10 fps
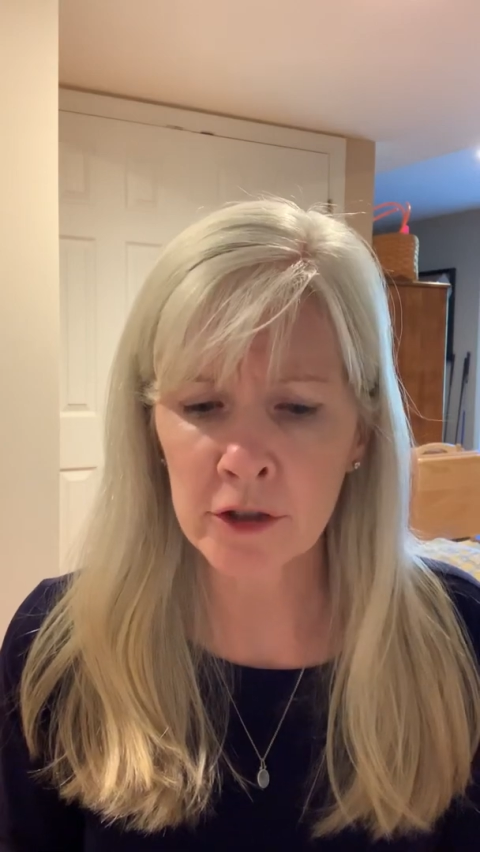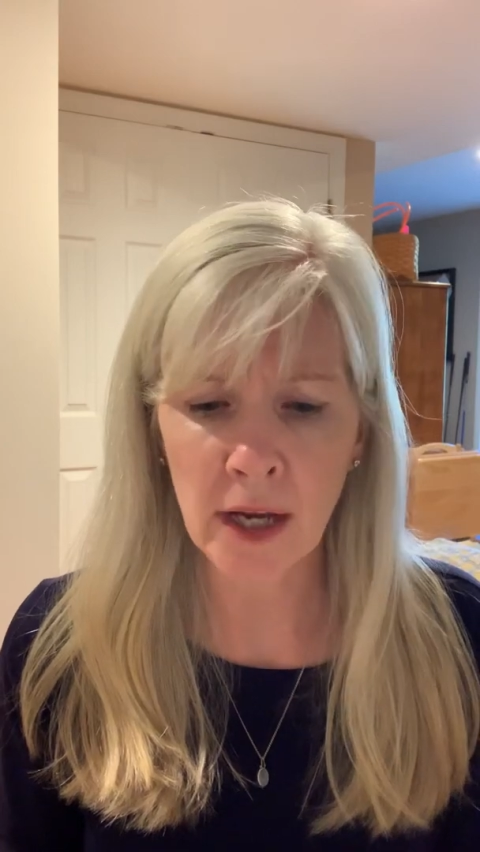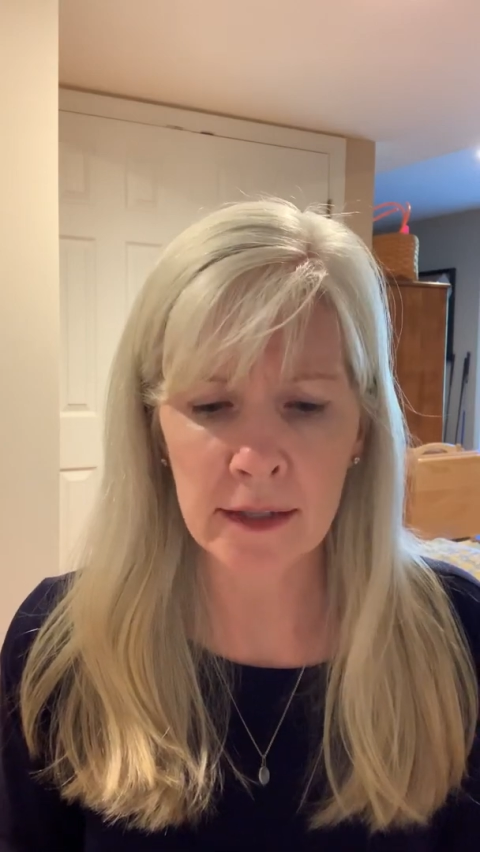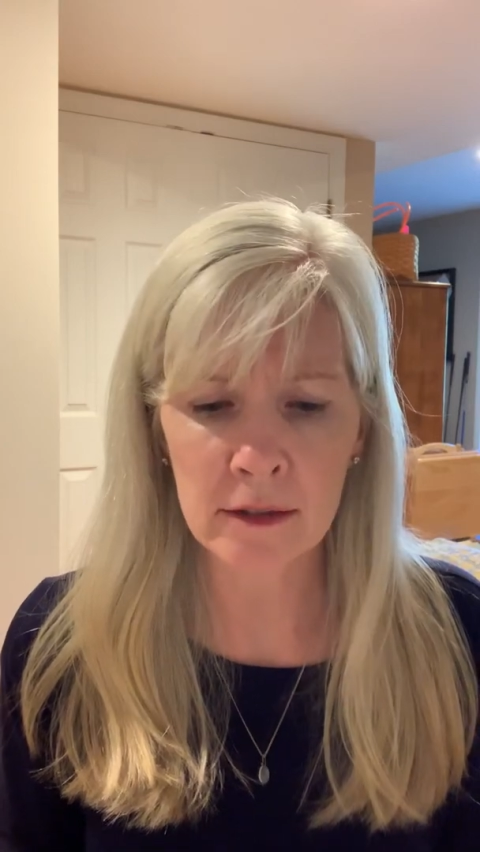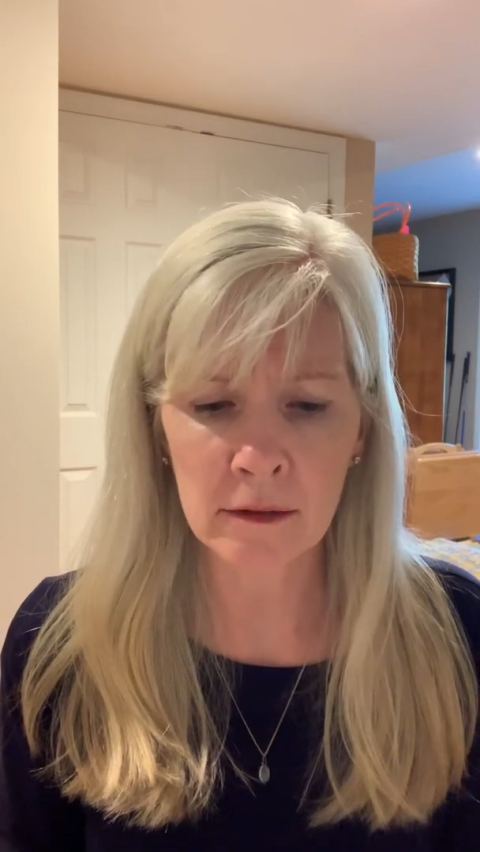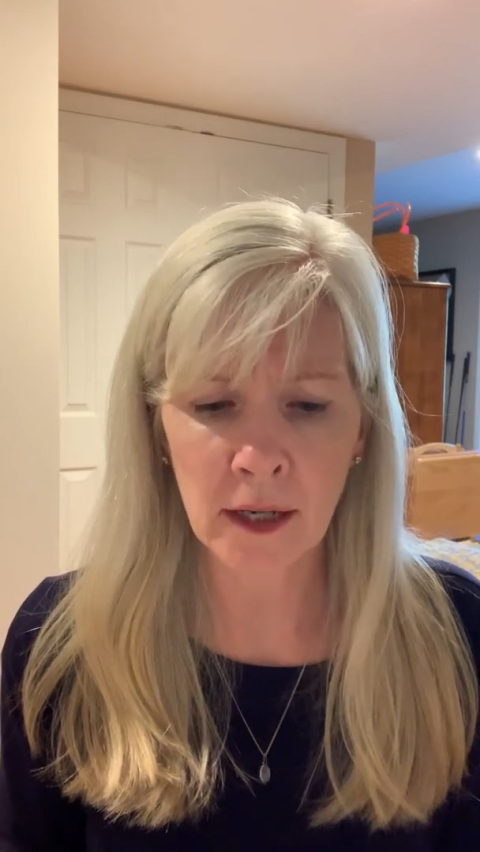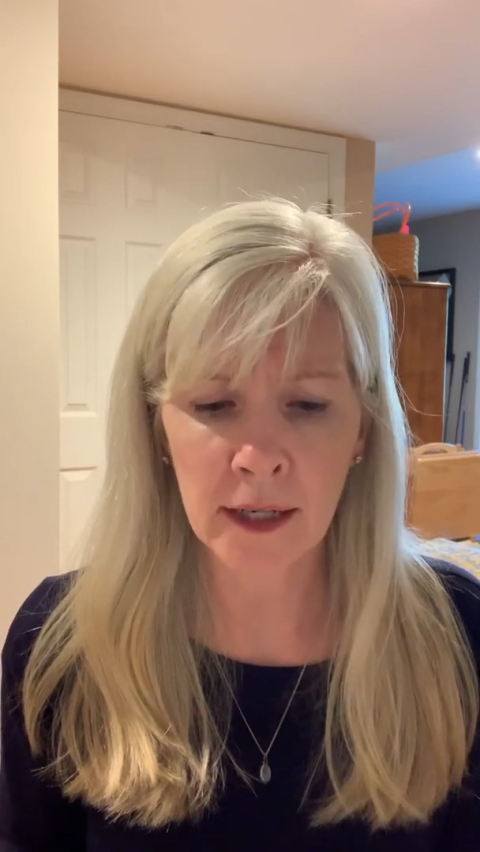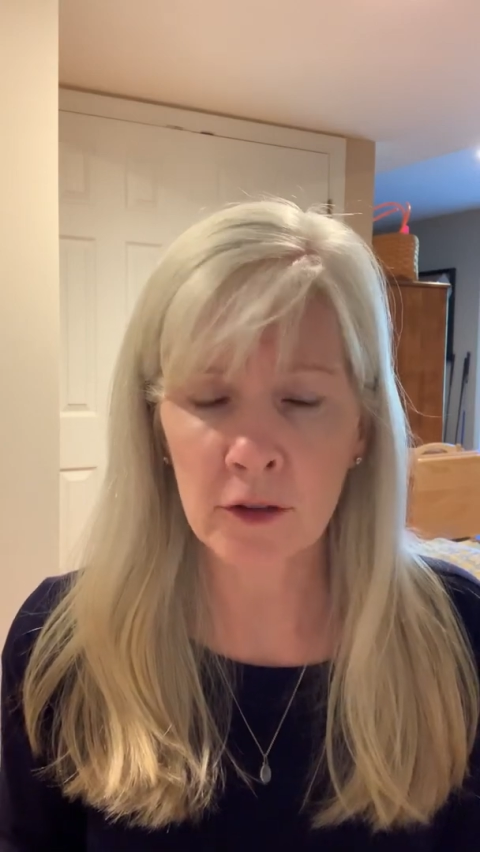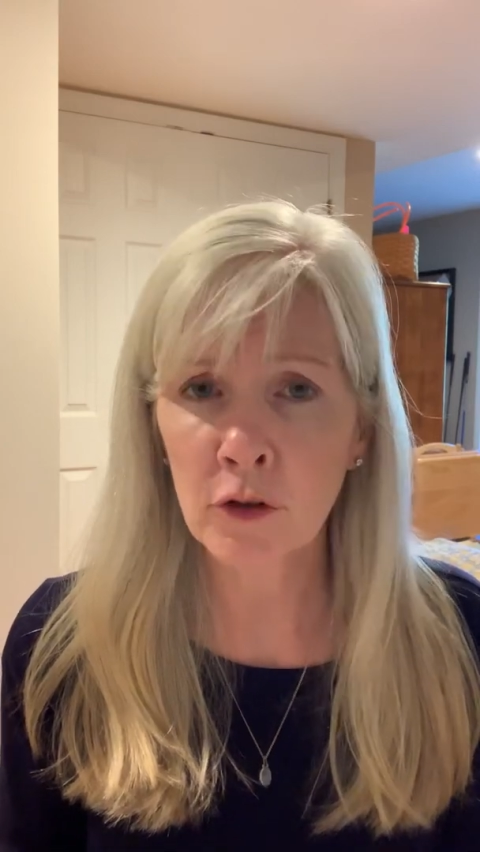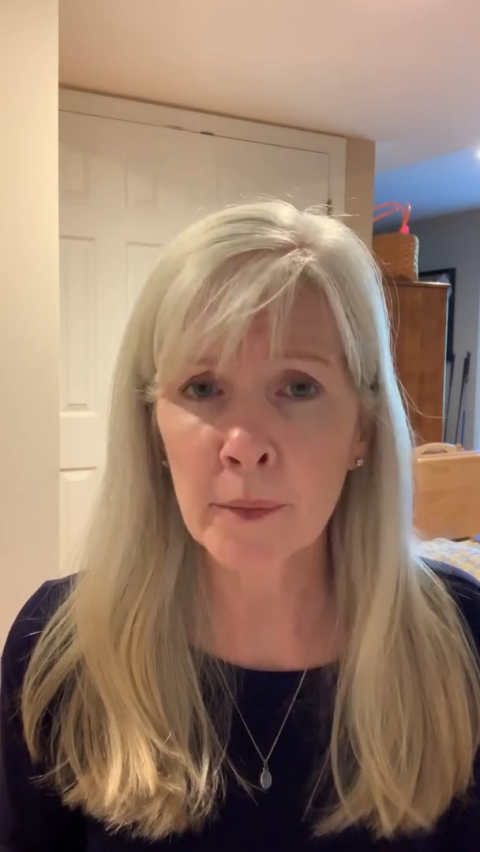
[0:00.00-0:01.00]
asked the
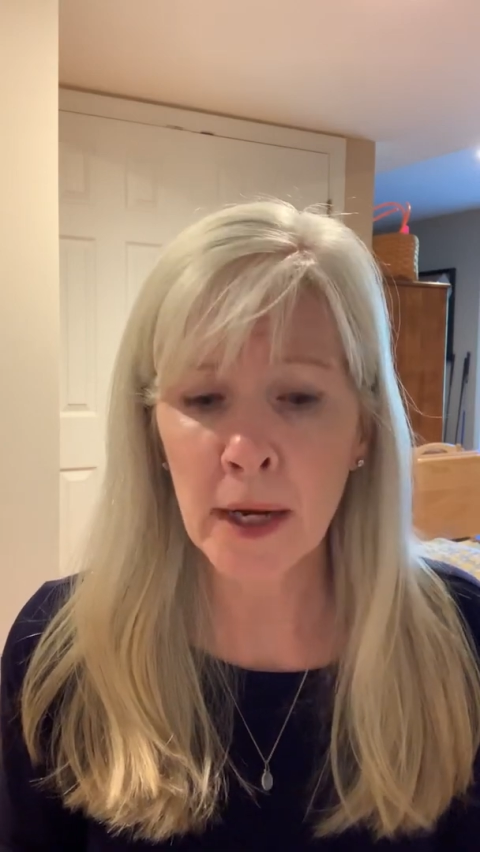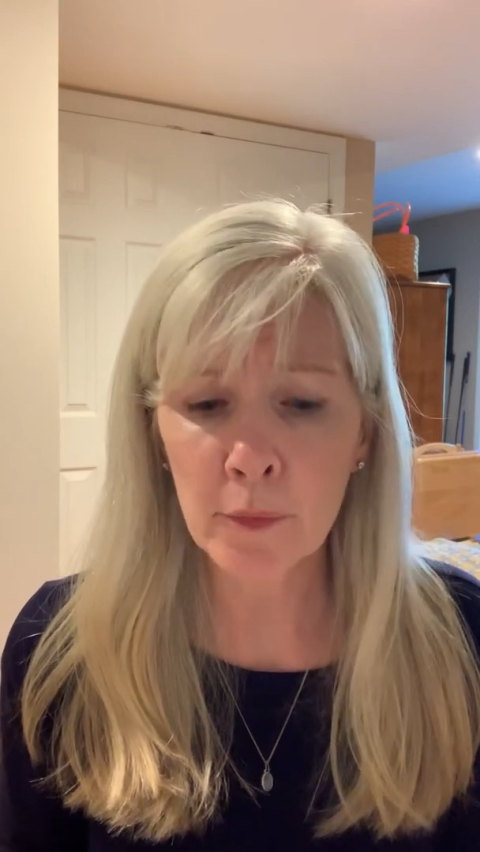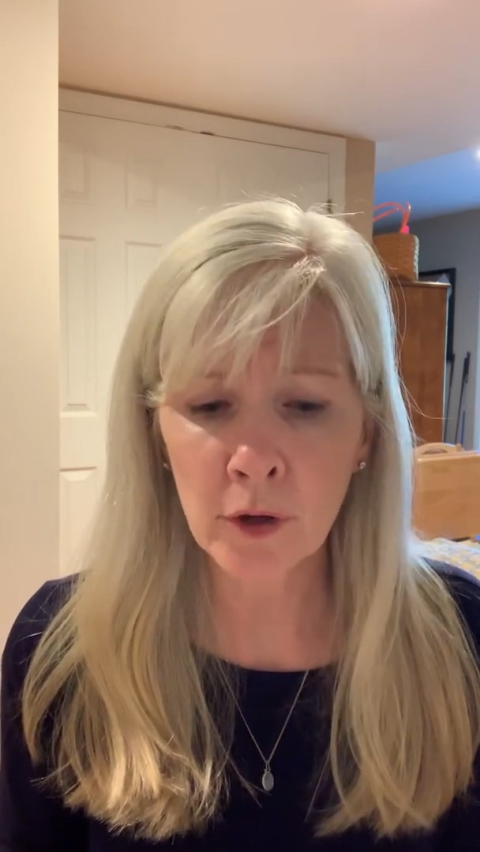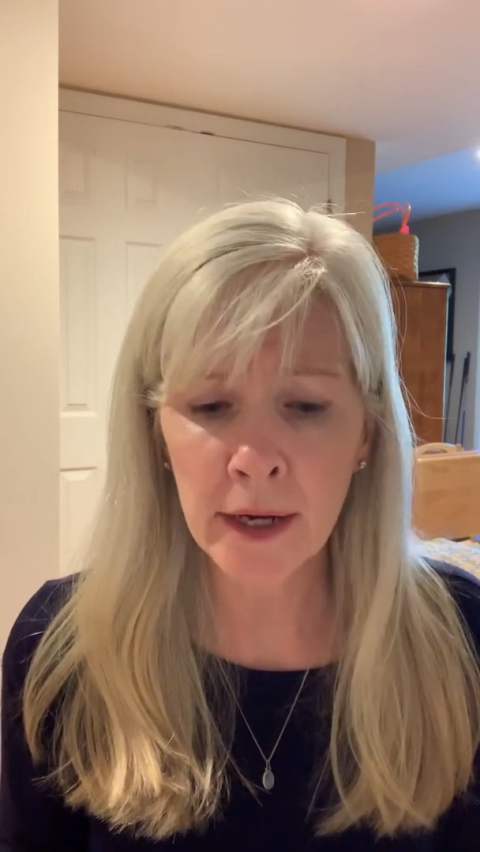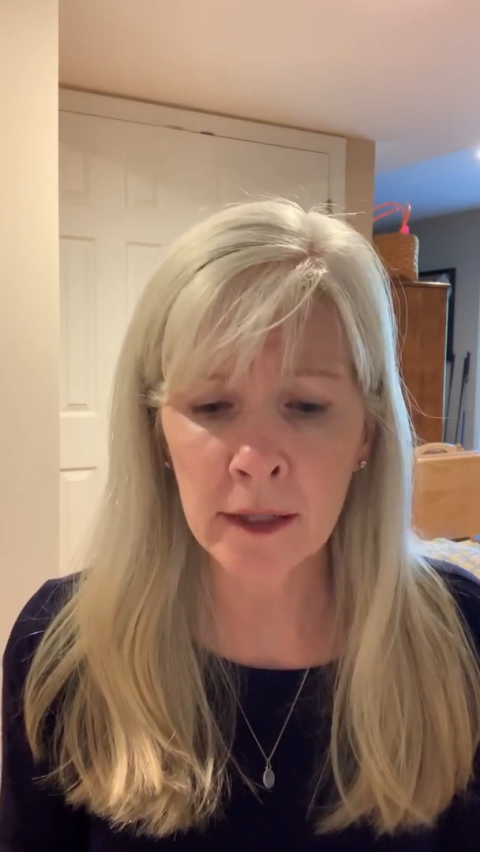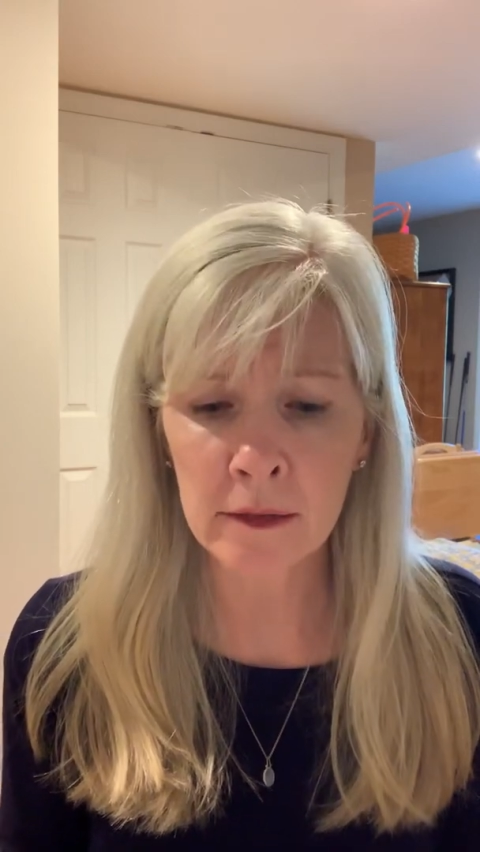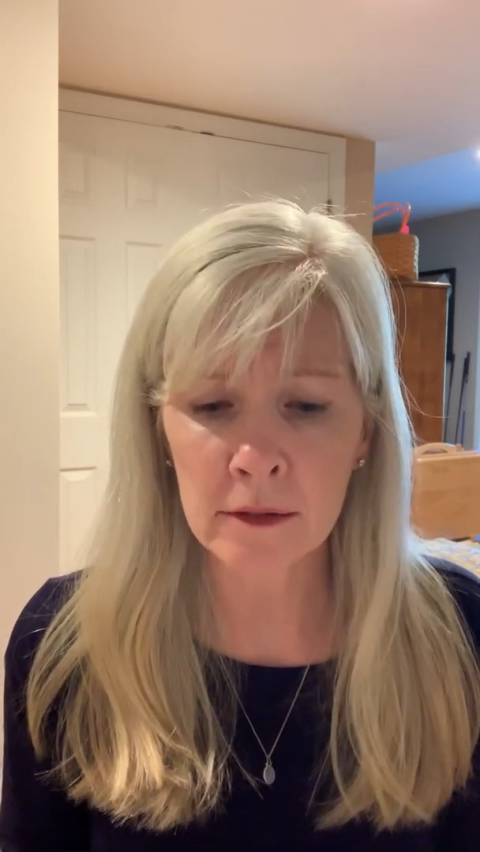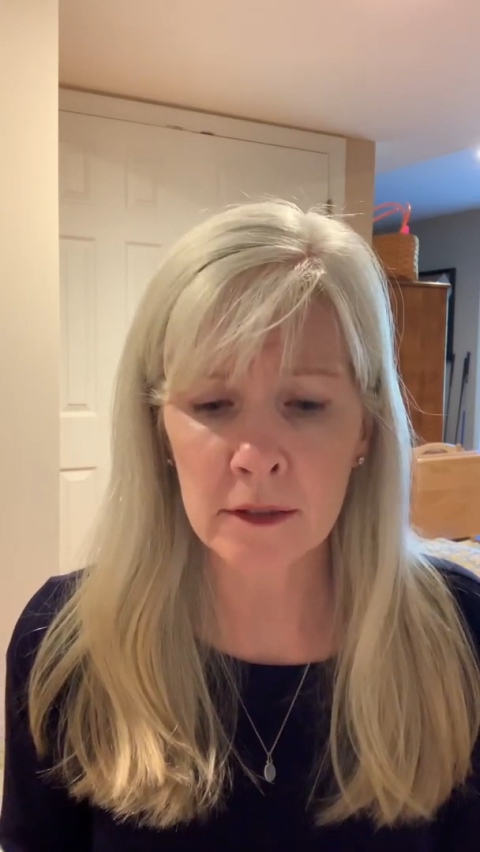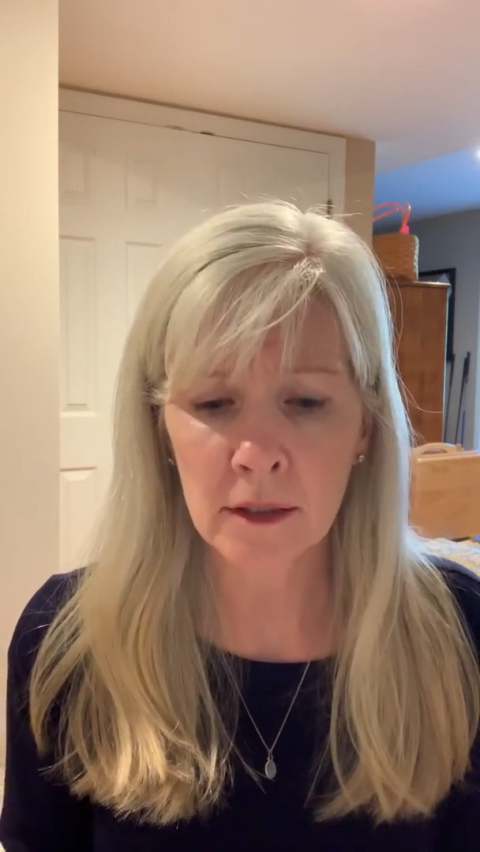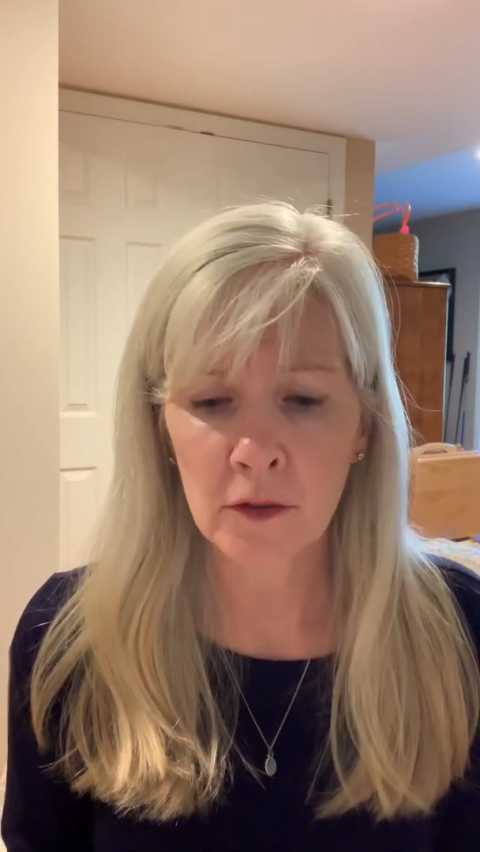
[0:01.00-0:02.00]
Lion. "Or my brains?"